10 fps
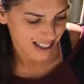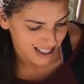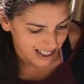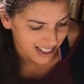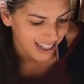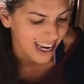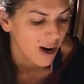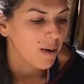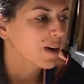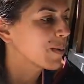Mm -hmm.
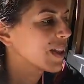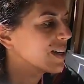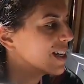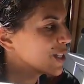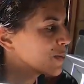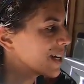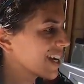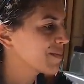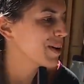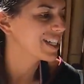Can't work without Dr.
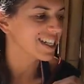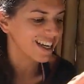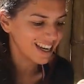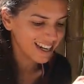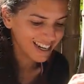Pepper and again.